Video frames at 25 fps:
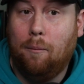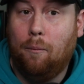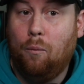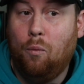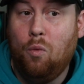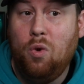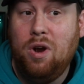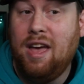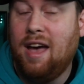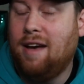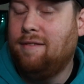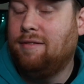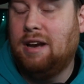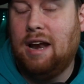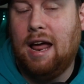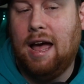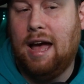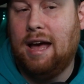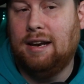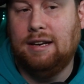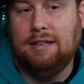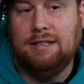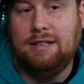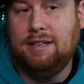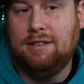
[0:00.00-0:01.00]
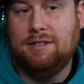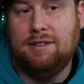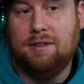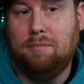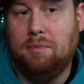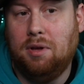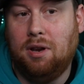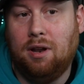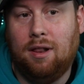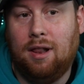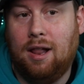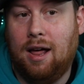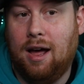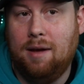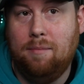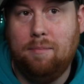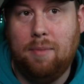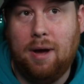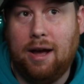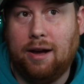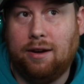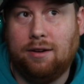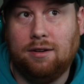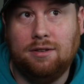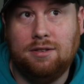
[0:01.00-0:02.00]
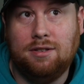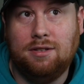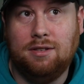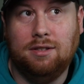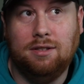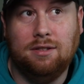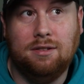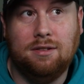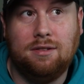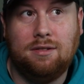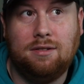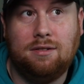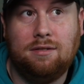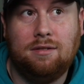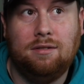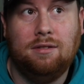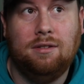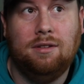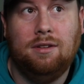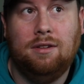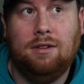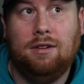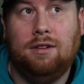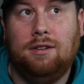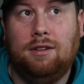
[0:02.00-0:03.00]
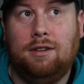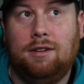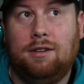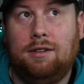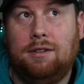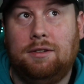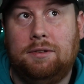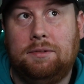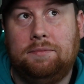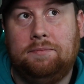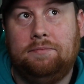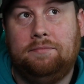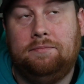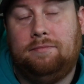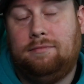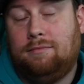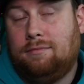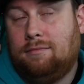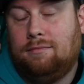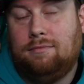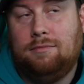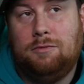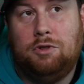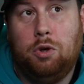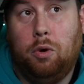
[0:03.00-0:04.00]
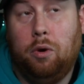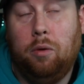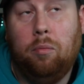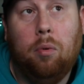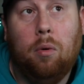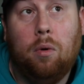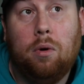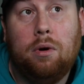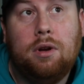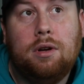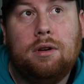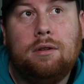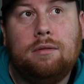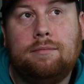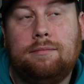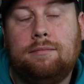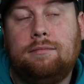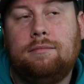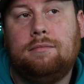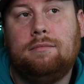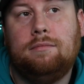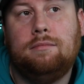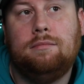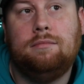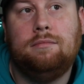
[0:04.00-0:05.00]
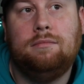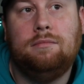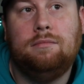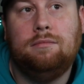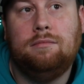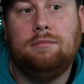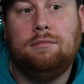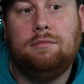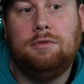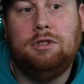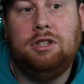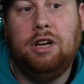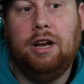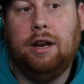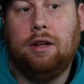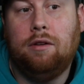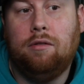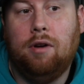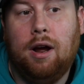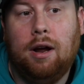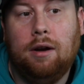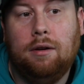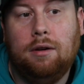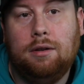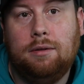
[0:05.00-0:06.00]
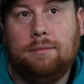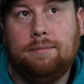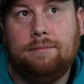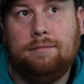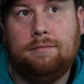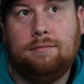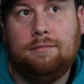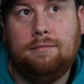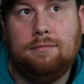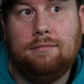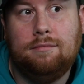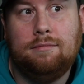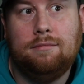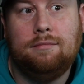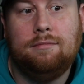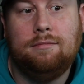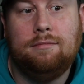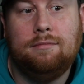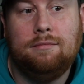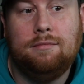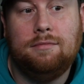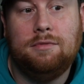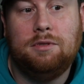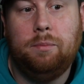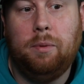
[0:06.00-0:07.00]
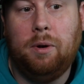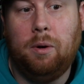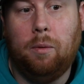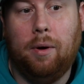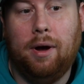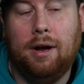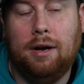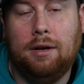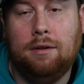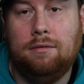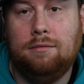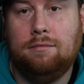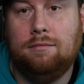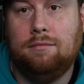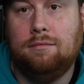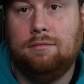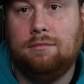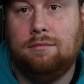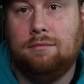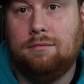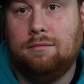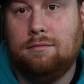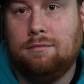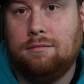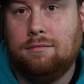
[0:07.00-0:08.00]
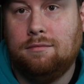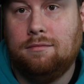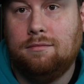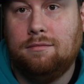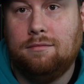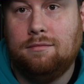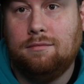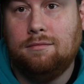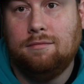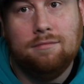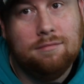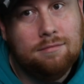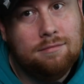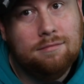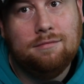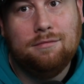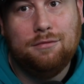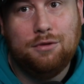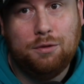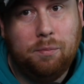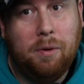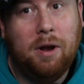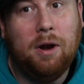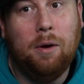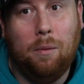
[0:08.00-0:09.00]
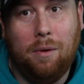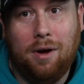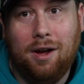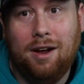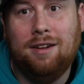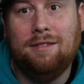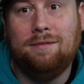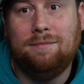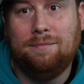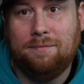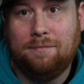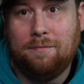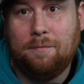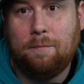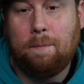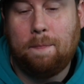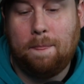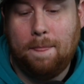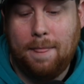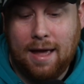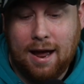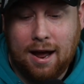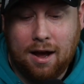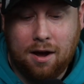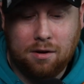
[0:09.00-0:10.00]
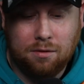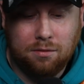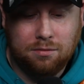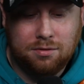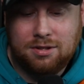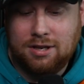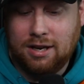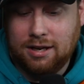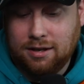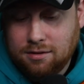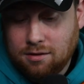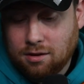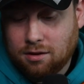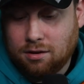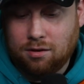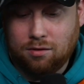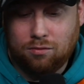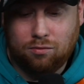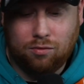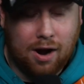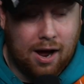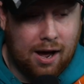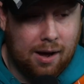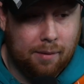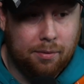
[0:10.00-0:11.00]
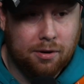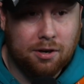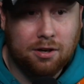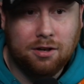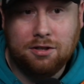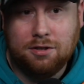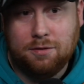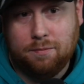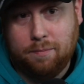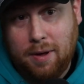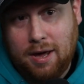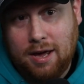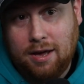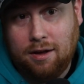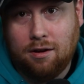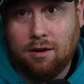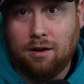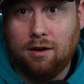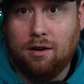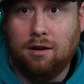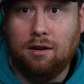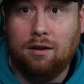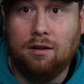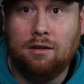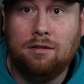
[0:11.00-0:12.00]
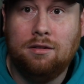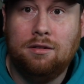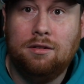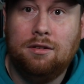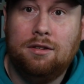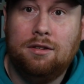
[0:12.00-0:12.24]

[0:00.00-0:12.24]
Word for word: We haven't had a decent middle linebacker since Joey Porter, Channing Crowder. It's been a while. It's been a while. Now, Tyndall, Roberts, Baker.